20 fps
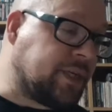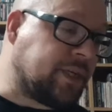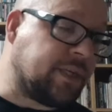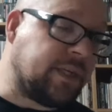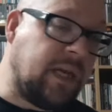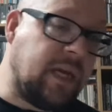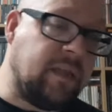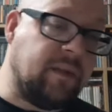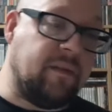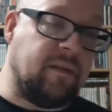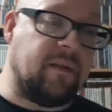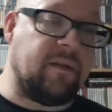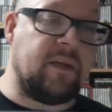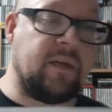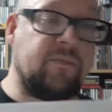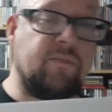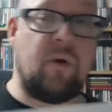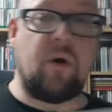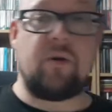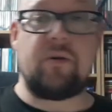sin that
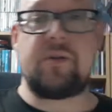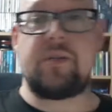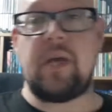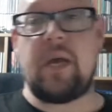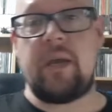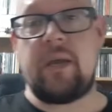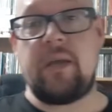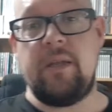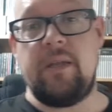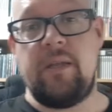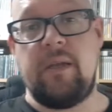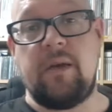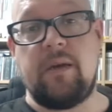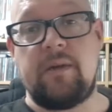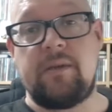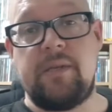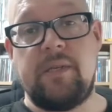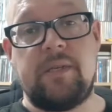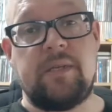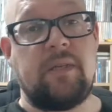this box set
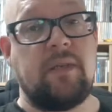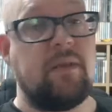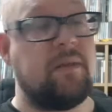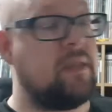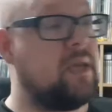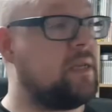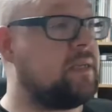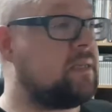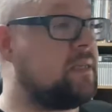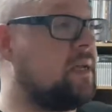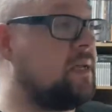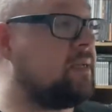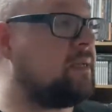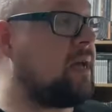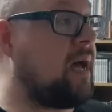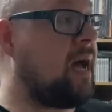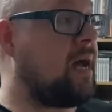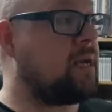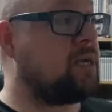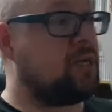conducts is that there's, there's
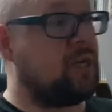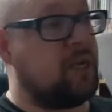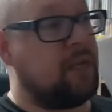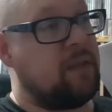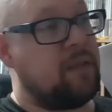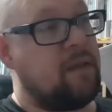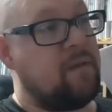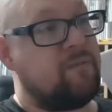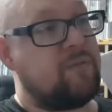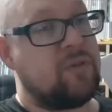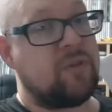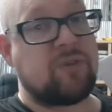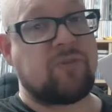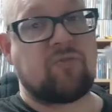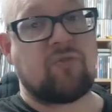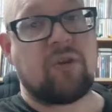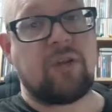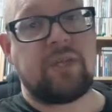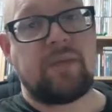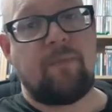actually, they've just
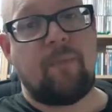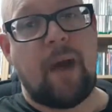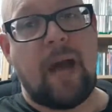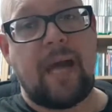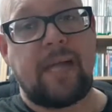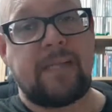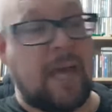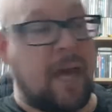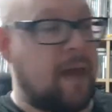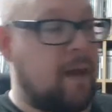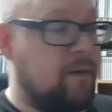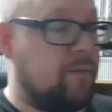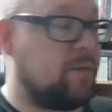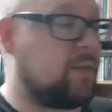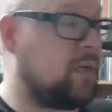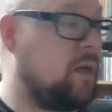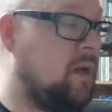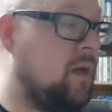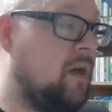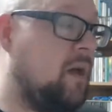tried to pad
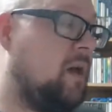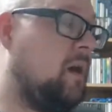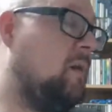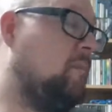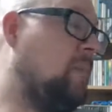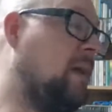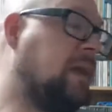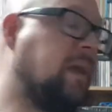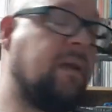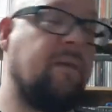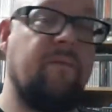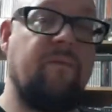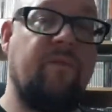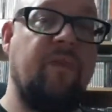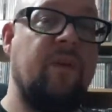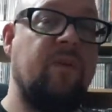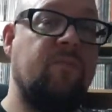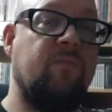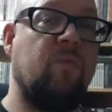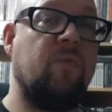out and make it
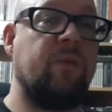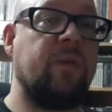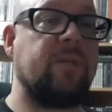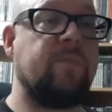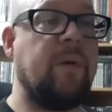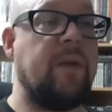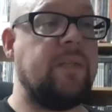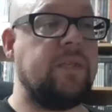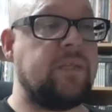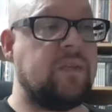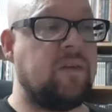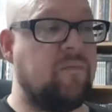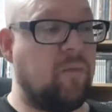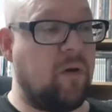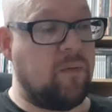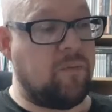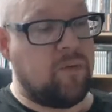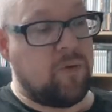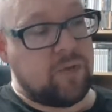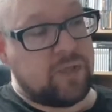feel more expensive
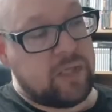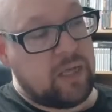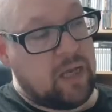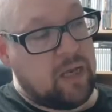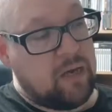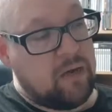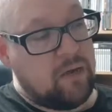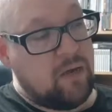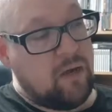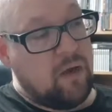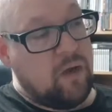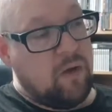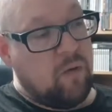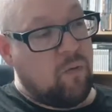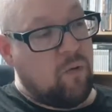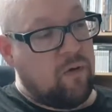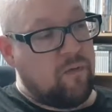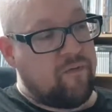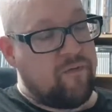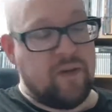by putting in
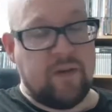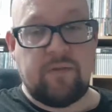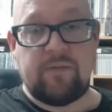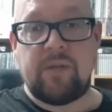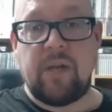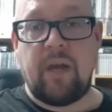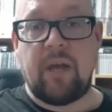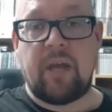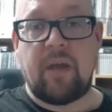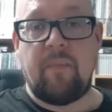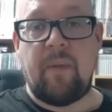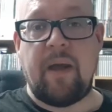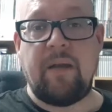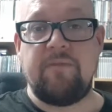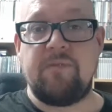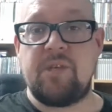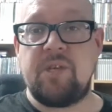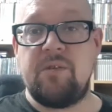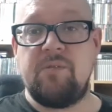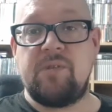what feels like about
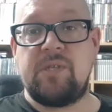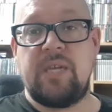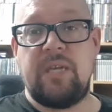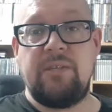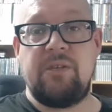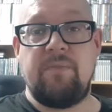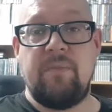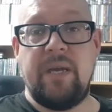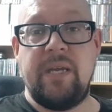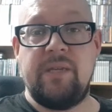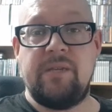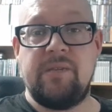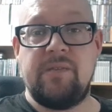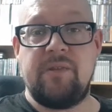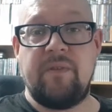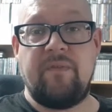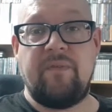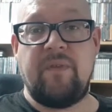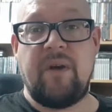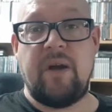two centimetres
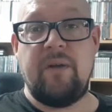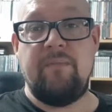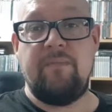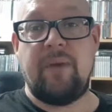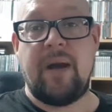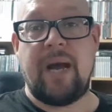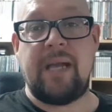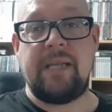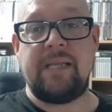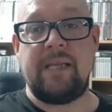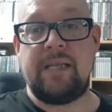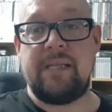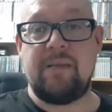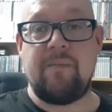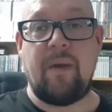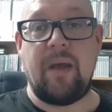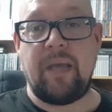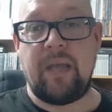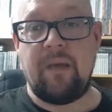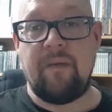of foam padding to
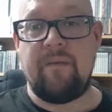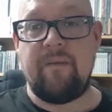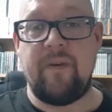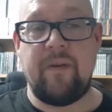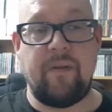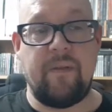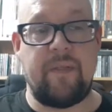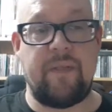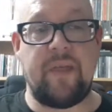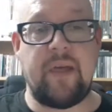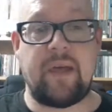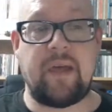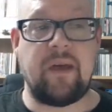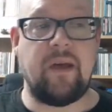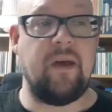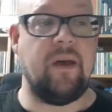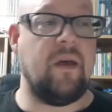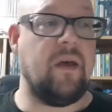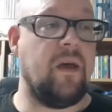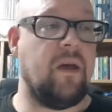make it feel thicker
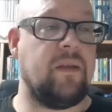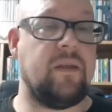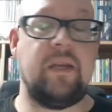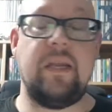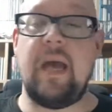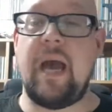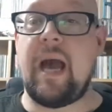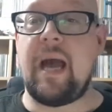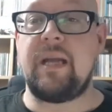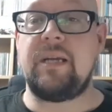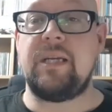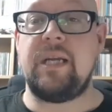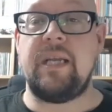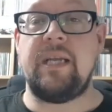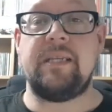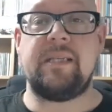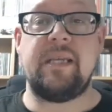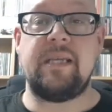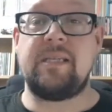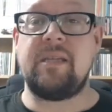than it actually
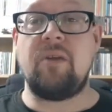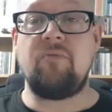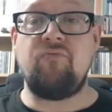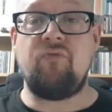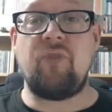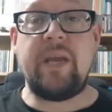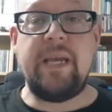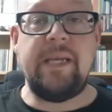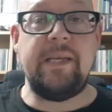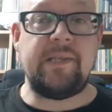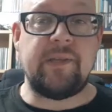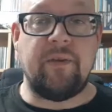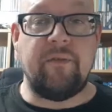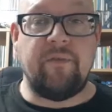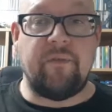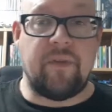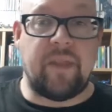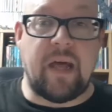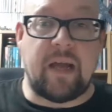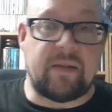is. There's no reason
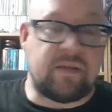for that